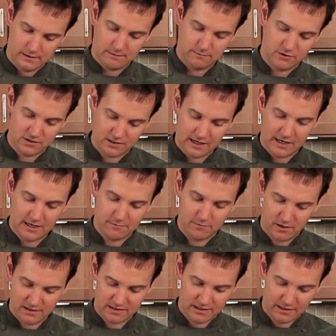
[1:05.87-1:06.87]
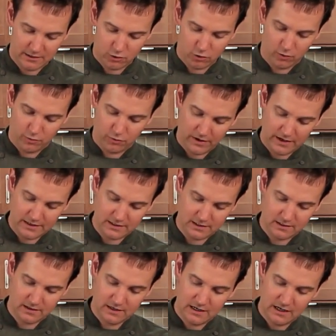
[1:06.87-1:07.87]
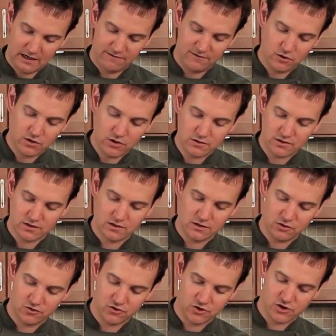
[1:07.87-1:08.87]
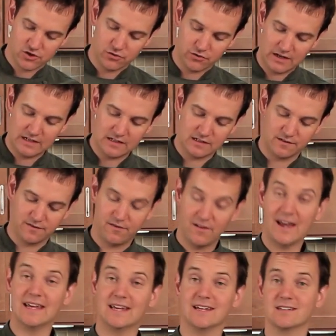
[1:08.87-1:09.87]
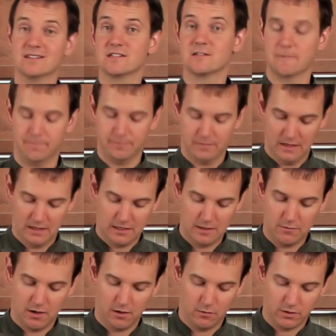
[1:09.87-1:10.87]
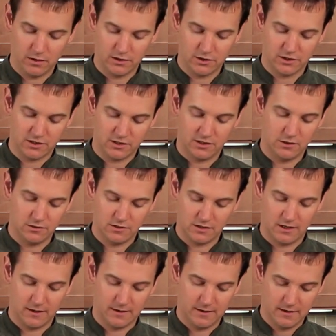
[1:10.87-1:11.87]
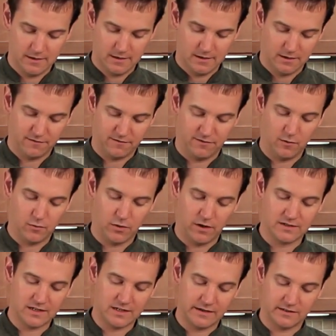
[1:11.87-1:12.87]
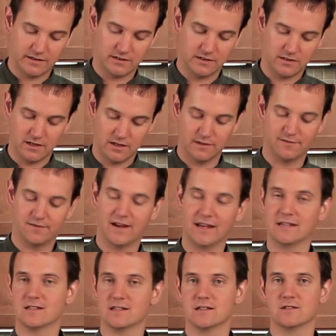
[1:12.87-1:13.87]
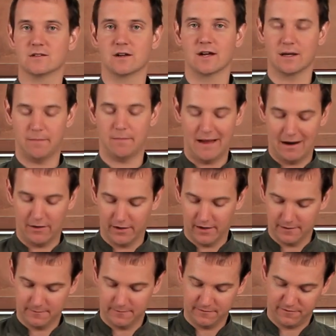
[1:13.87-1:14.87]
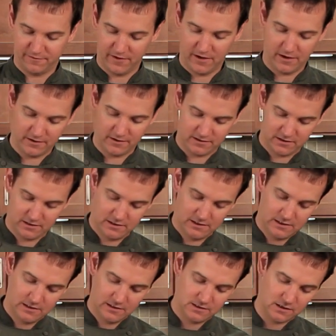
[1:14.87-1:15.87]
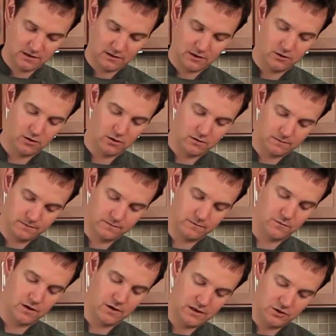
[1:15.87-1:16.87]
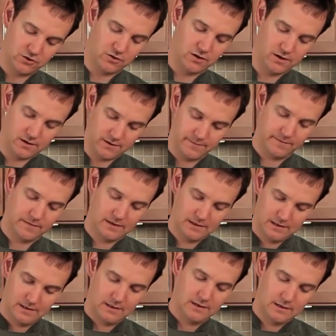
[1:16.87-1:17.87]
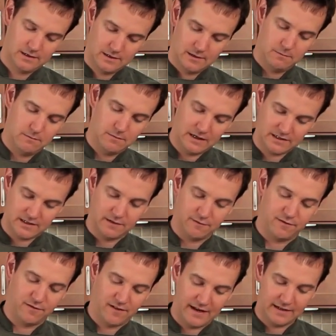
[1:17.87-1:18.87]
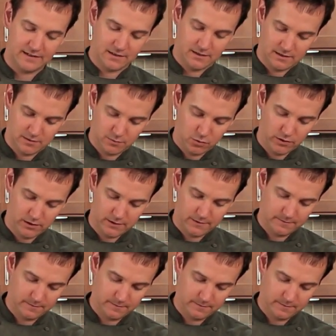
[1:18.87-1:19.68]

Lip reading: Just getting them nicely incorporated. If you're using nutritional yeast flakes, you might want to just use a food processor to turn the flakes into like a powder first, so that you're not really trying to mix in flakes at this point.